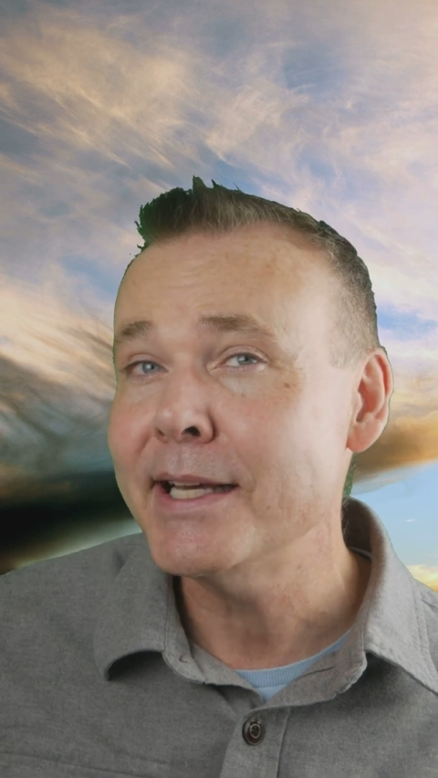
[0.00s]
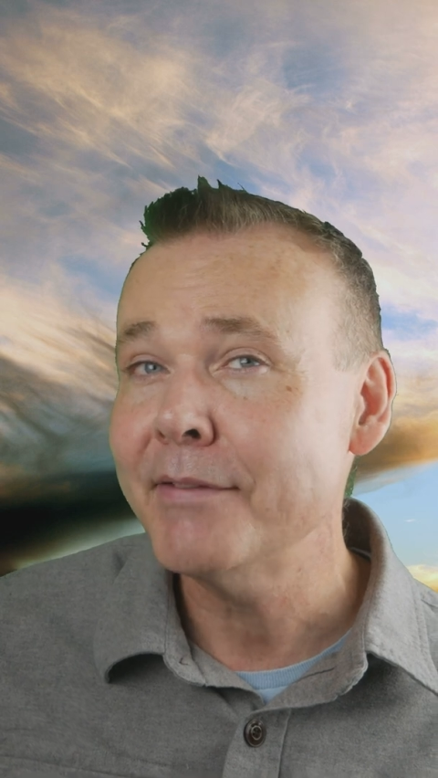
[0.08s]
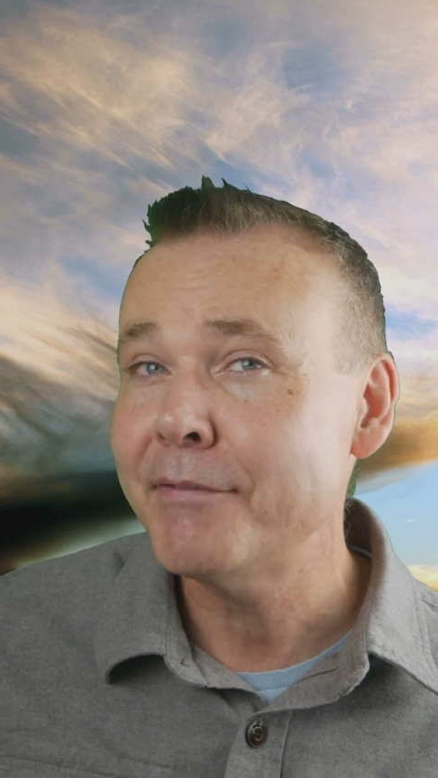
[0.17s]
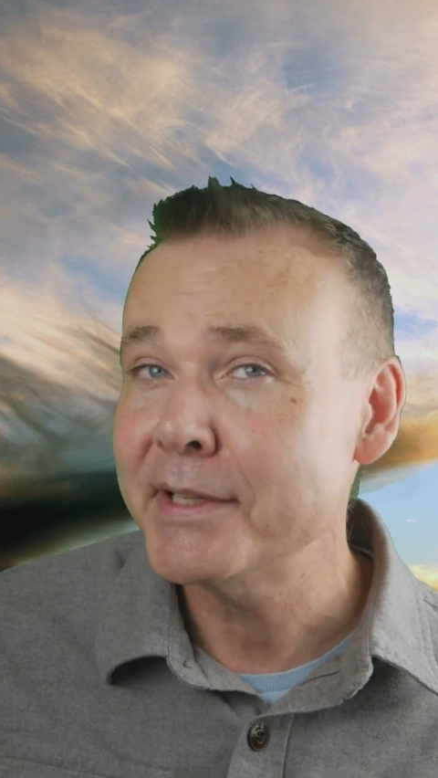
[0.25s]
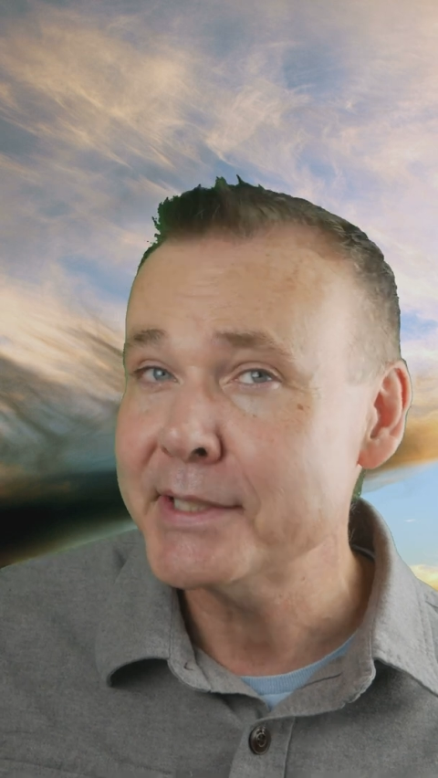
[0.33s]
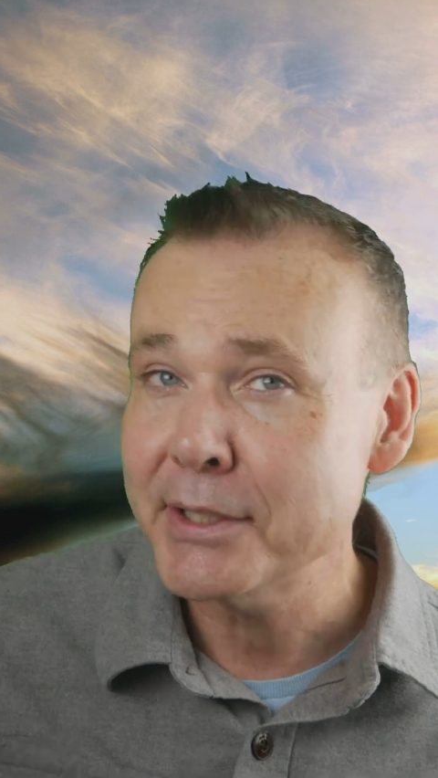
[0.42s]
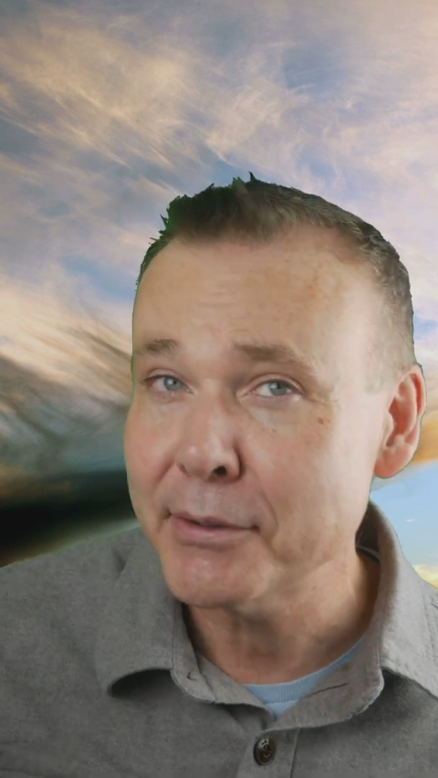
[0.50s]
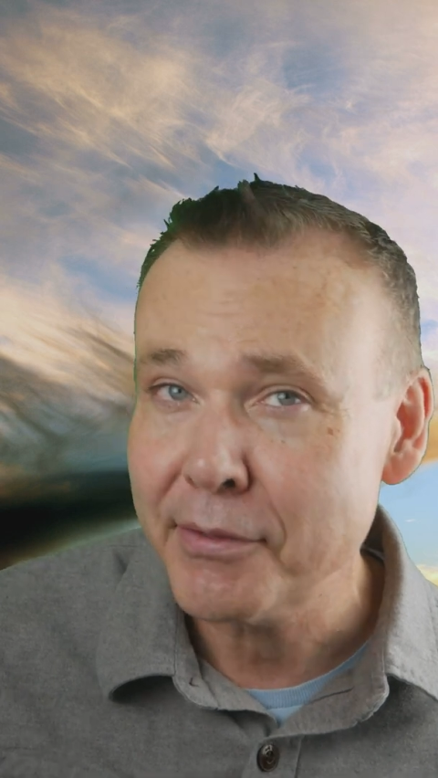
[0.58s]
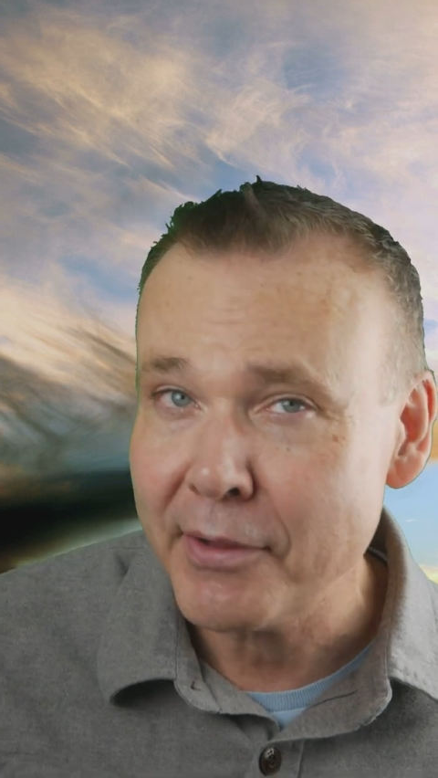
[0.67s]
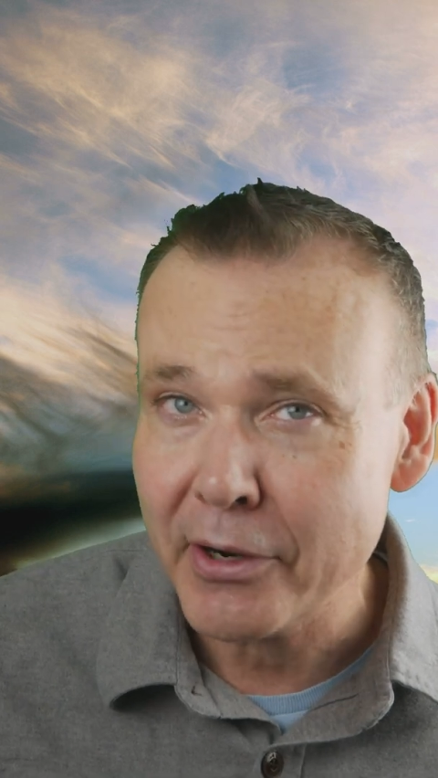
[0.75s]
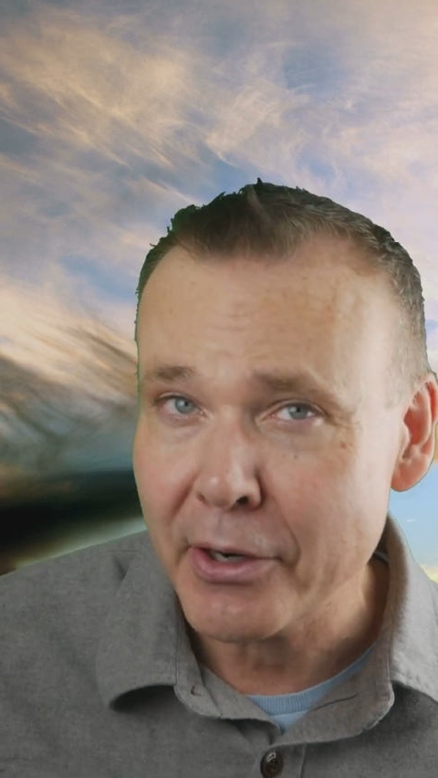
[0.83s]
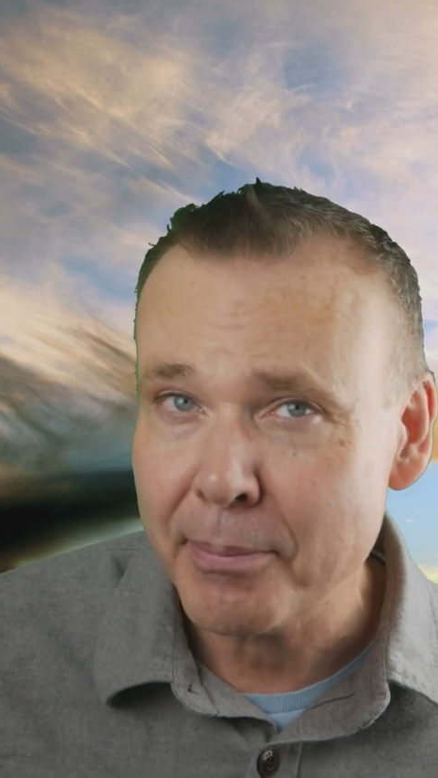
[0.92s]
a
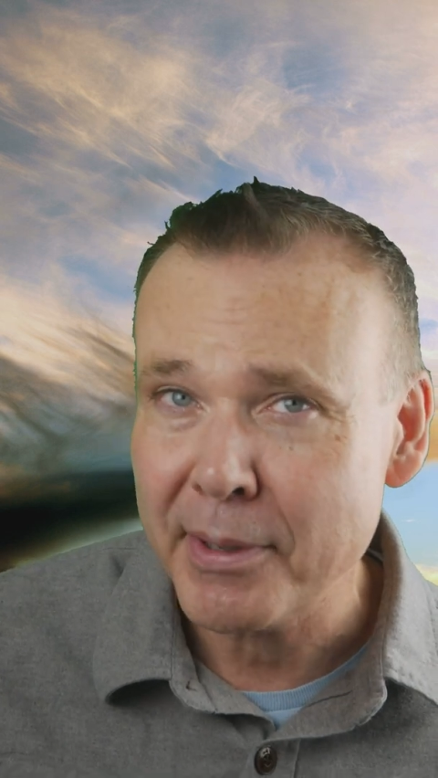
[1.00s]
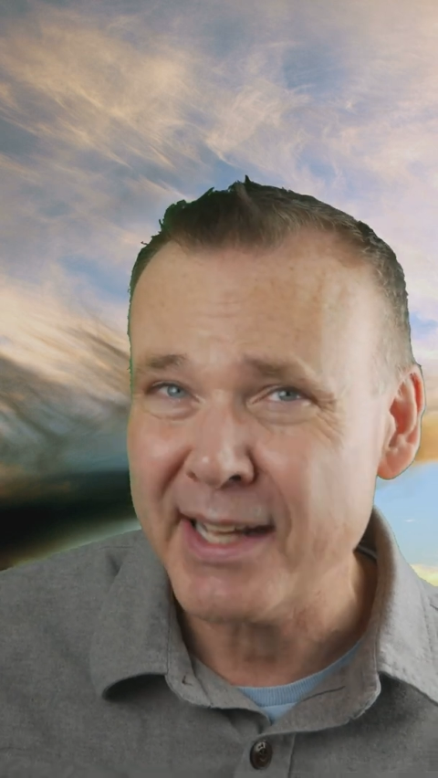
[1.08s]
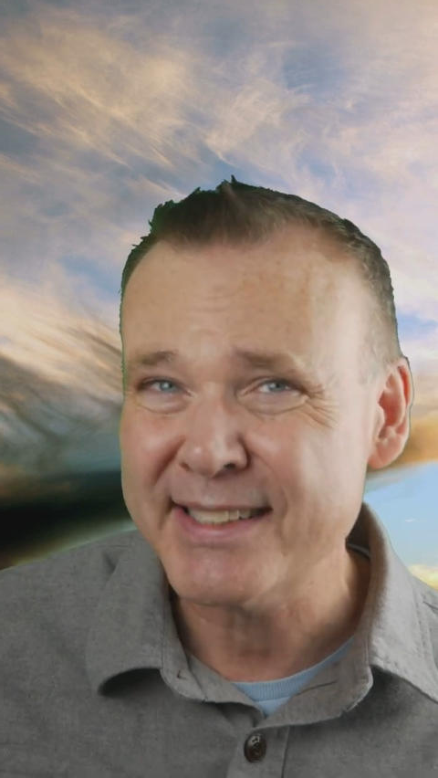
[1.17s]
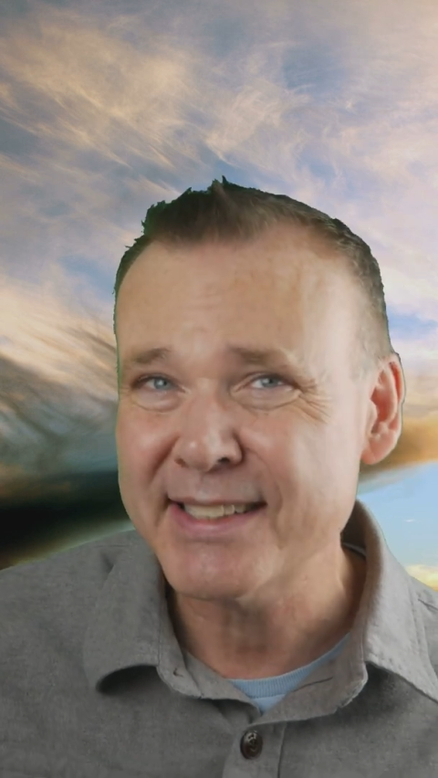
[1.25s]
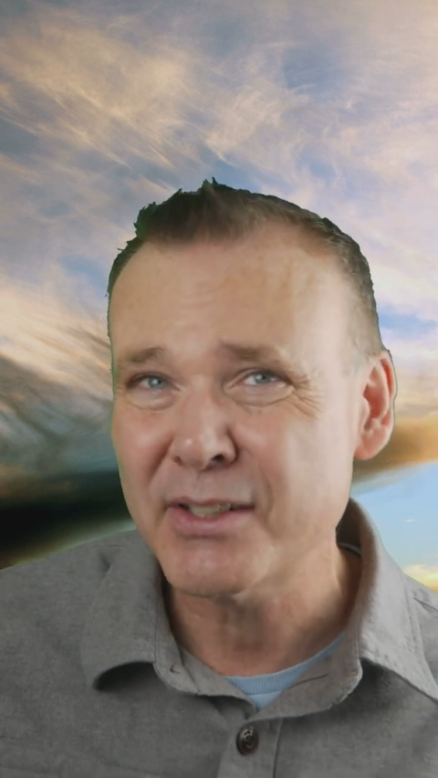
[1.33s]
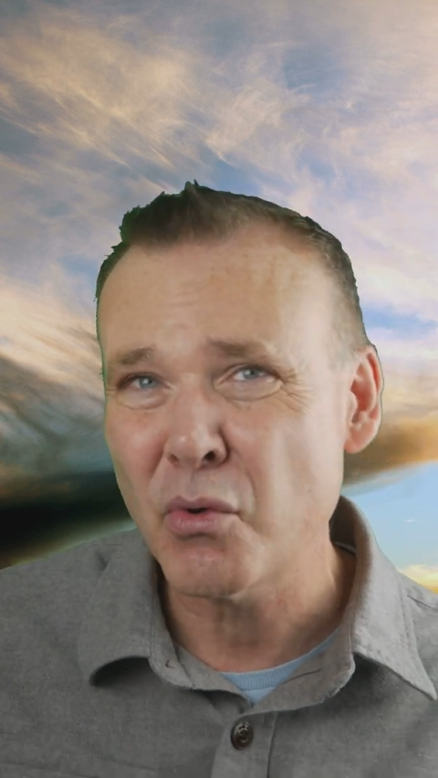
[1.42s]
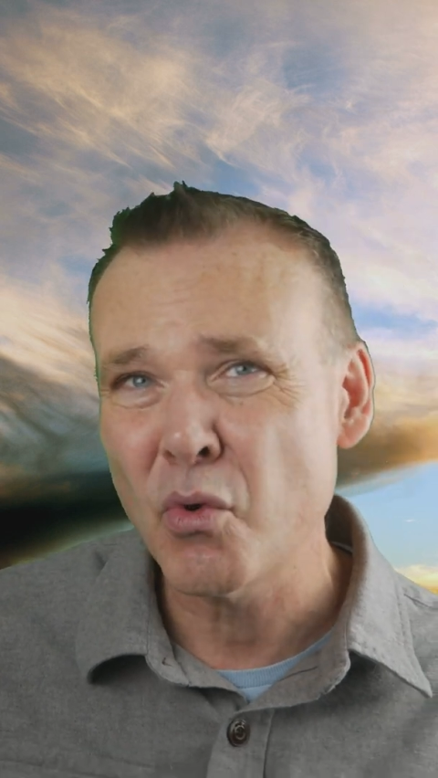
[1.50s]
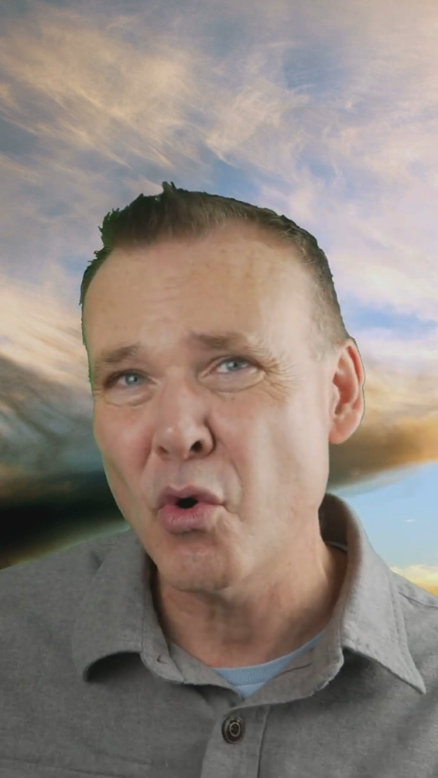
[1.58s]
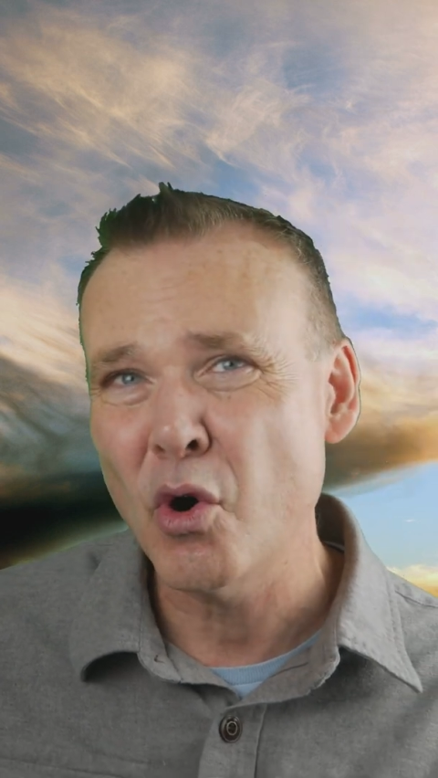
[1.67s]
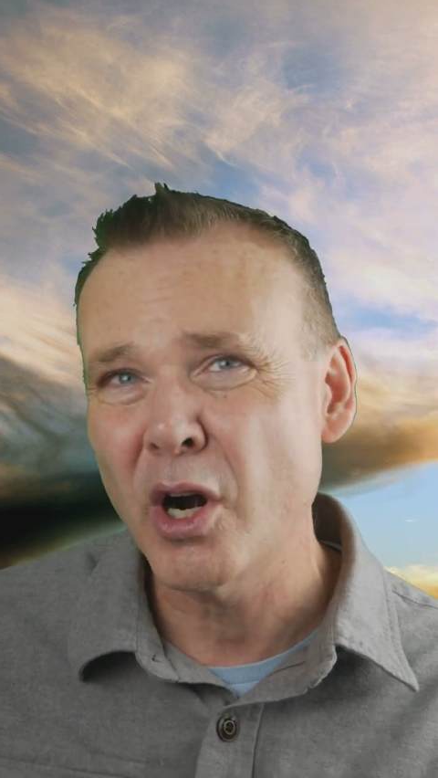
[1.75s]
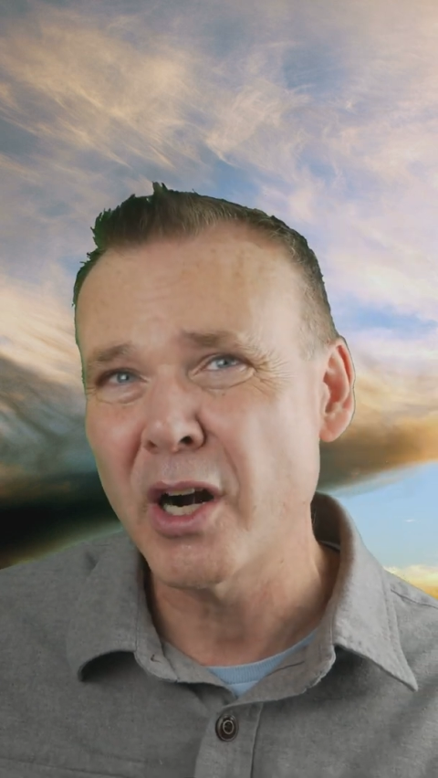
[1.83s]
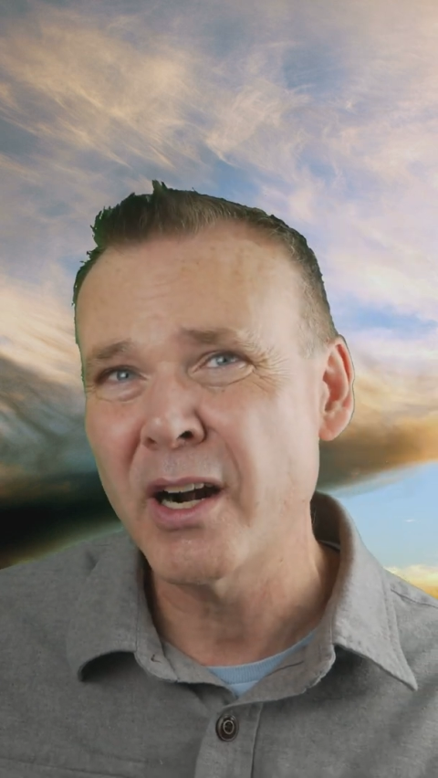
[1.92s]
physiotherapist,
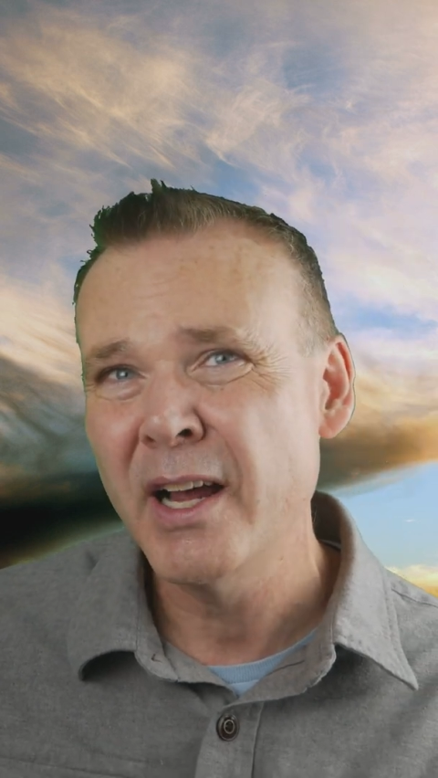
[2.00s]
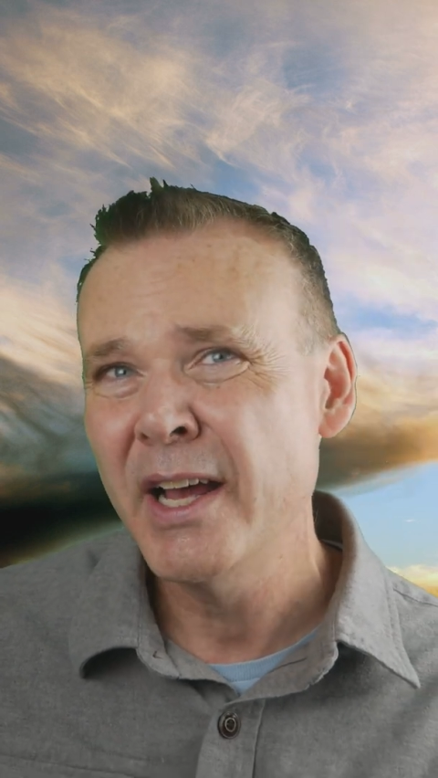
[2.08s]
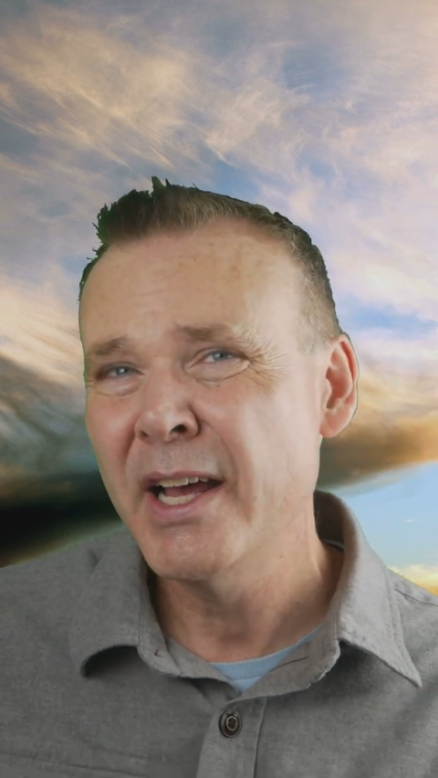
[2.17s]
or,